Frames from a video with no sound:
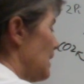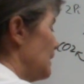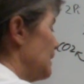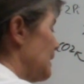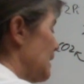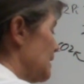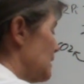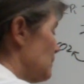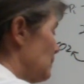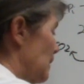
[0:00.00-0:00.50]
I
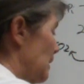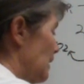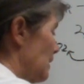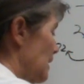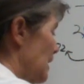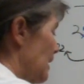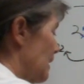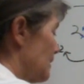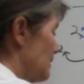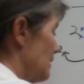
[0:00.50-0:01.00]

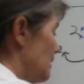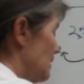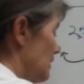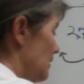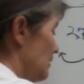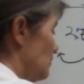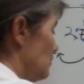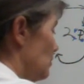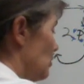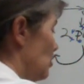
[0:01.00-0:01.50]

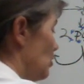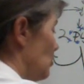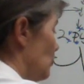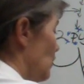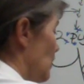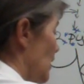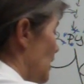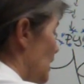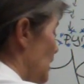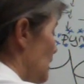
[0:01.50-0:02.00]

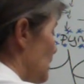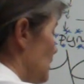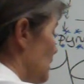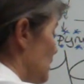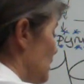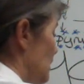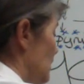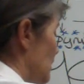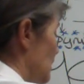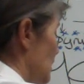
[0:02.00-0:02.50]
acetyl-CoA,
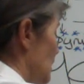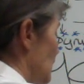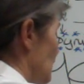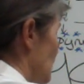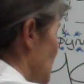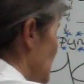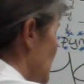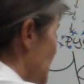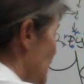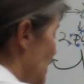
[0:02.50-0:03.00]

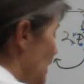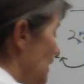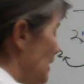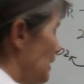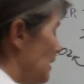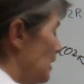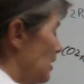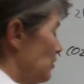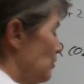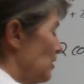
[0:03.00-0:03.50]
right?
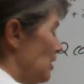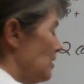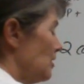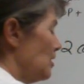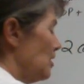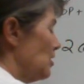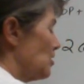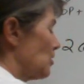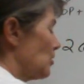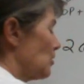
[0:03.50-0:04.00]
And again, you guys,
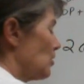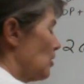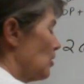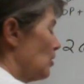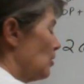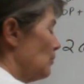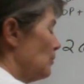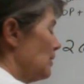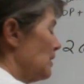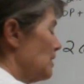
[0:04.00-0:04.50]
these are
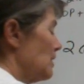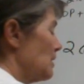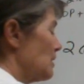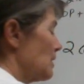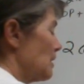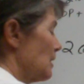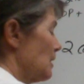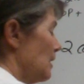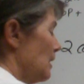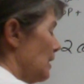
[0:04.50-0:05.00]

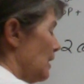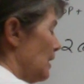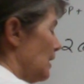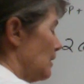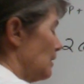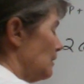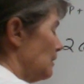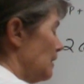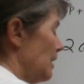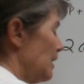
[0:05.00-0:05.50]
carbons
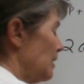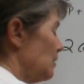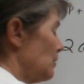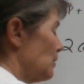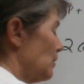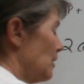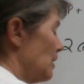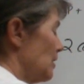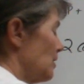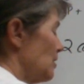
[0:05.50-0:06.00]
and
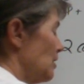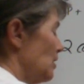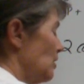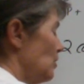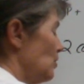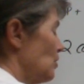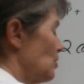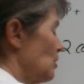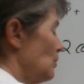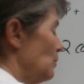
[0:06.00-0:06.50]
electrons that
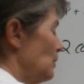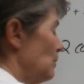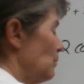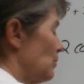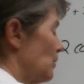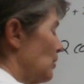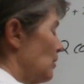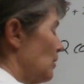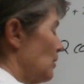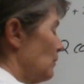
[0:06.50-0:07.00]
used to be
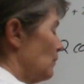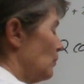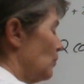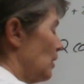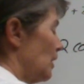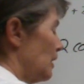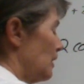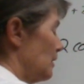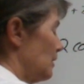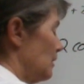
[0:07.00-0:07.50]
part of
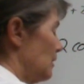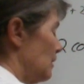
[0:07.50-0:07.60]
what?